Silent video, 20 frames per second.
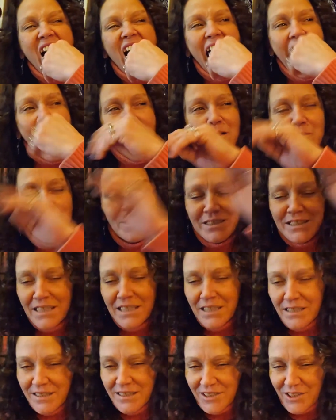I was going
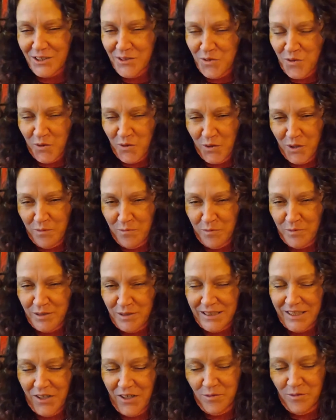to do horrible
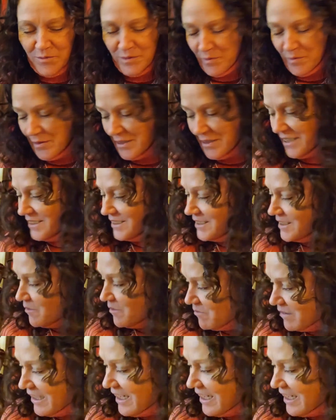scopes, but then somebody